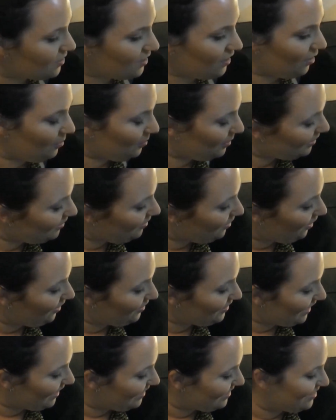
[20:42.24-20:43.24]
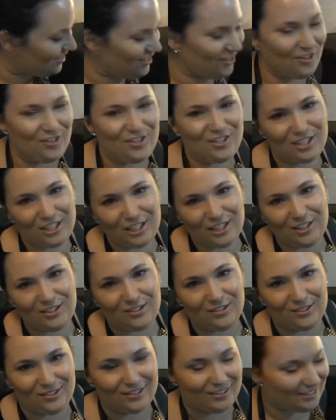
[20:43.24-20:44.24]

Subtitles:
Oh my God, that's so cute.